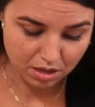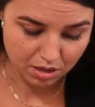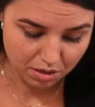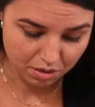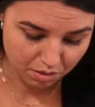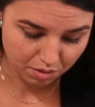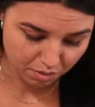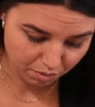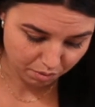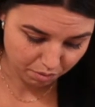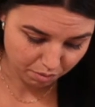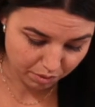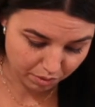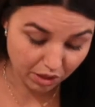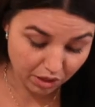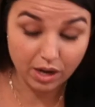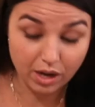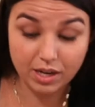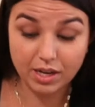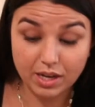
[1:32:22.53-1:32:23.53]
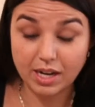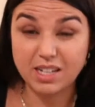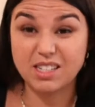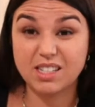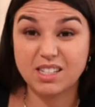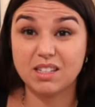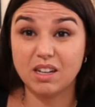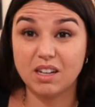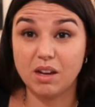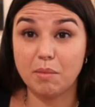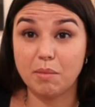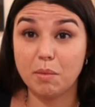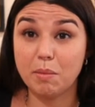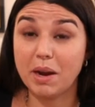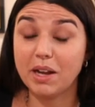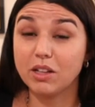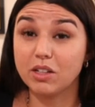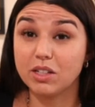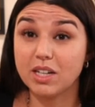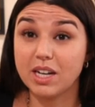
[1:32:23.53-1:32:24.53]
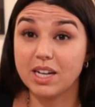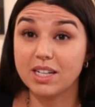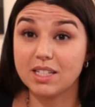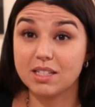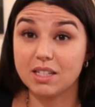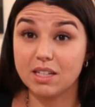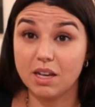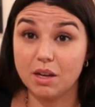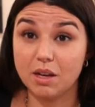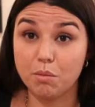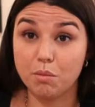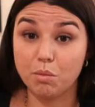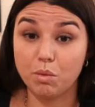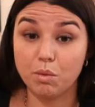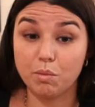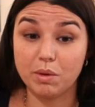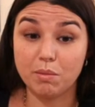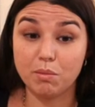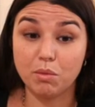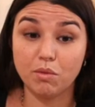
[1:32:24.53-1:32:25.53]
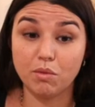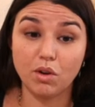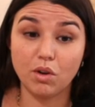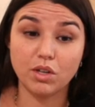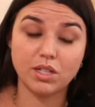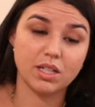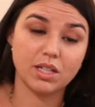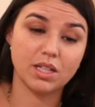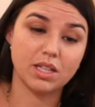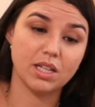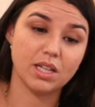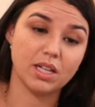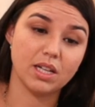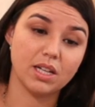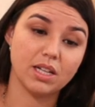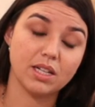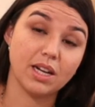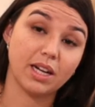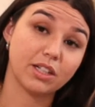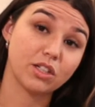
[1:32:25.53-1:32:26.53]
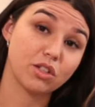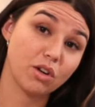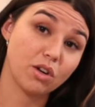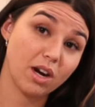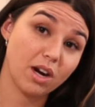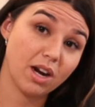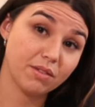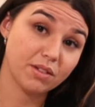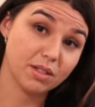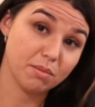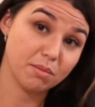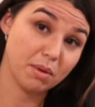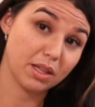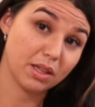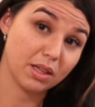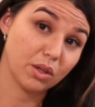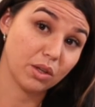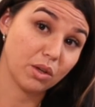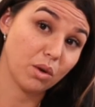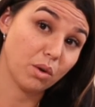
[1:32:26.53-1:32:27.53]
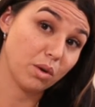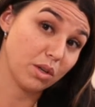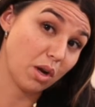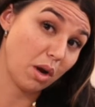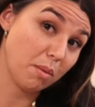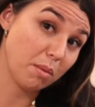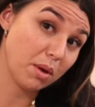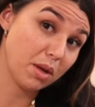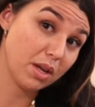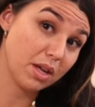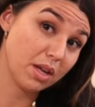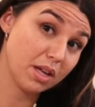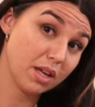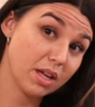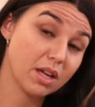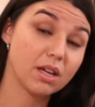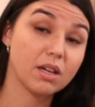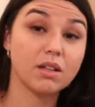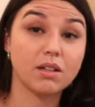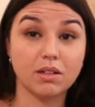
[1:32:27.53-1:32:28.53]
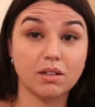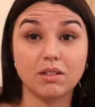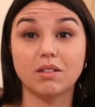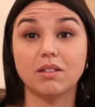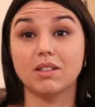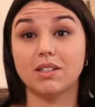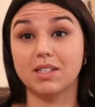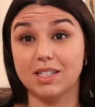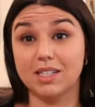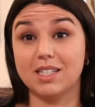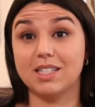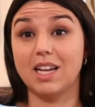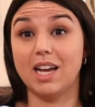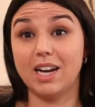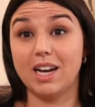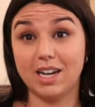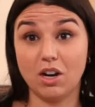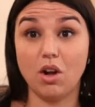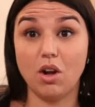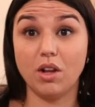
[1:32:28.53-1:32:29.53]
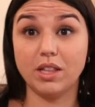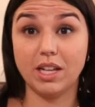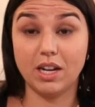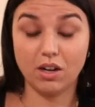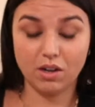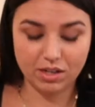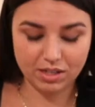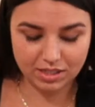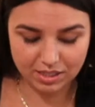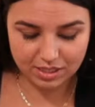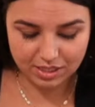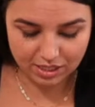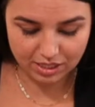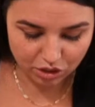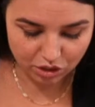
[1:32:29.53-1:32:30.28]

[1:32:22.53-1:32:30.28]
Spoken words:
We thought it might look nice when we move on to the next craft to make the kokedama, to set it on there as a dish.